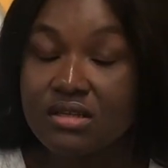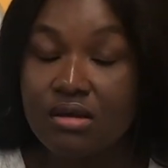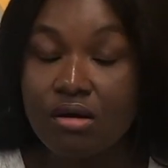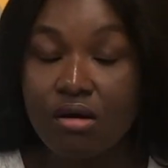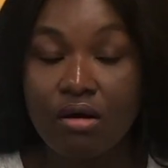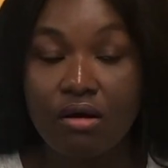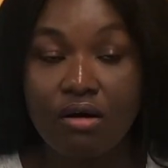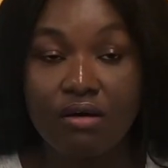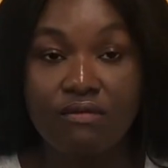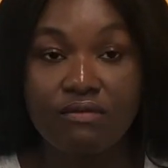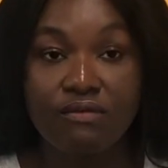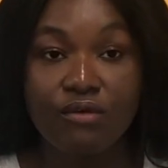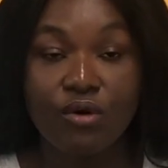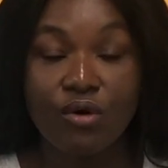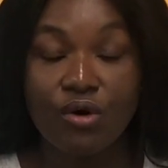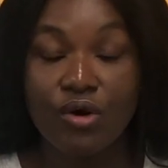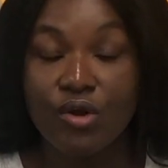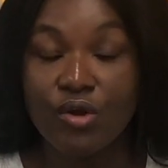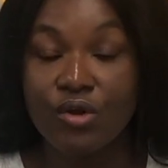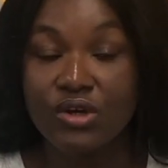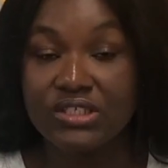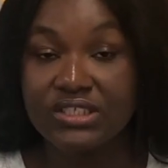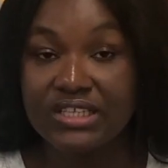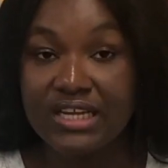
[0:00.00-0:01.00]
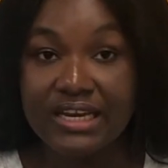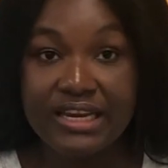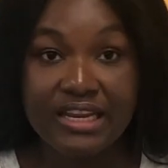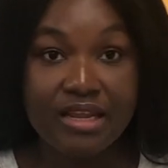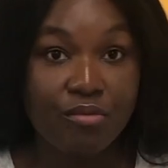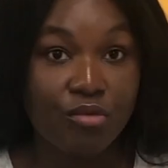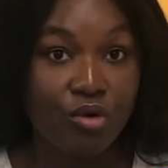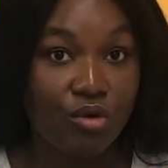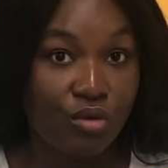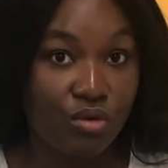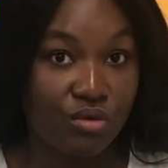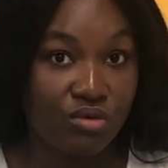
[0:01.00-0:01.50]
or for your denim
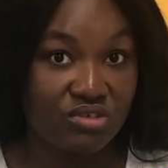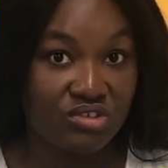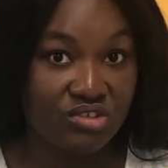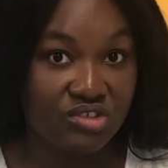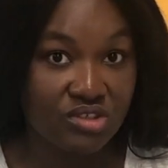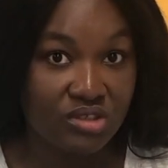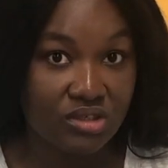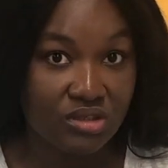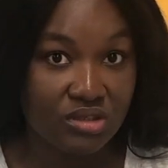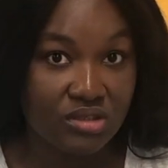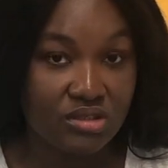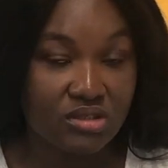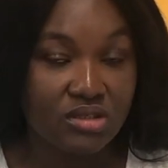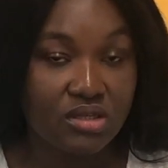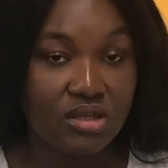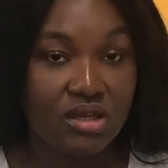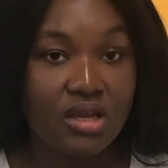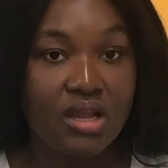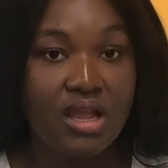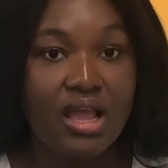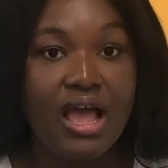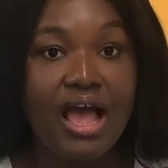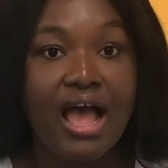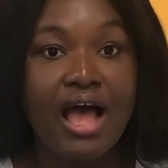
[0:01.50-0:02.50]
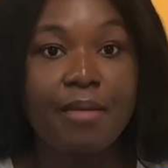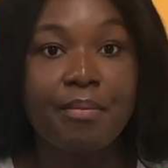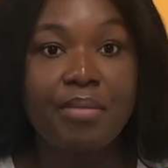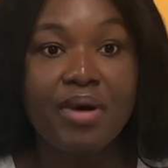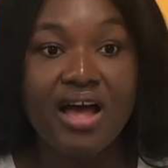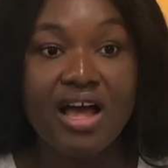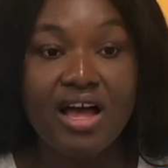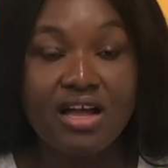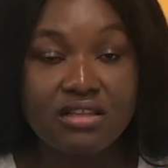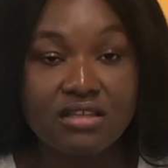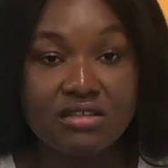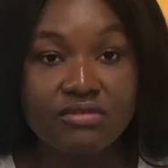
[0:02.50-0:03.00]
or jeans,
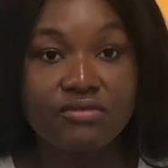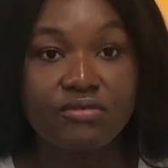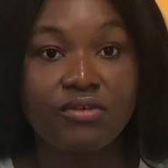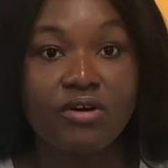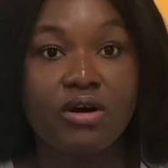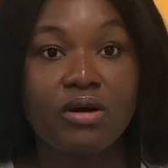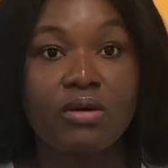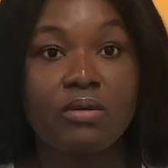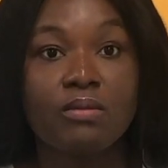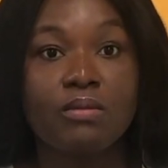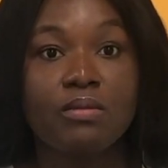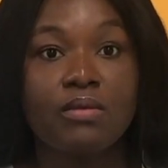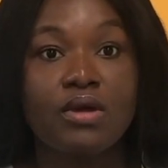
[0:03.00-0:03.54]
apart from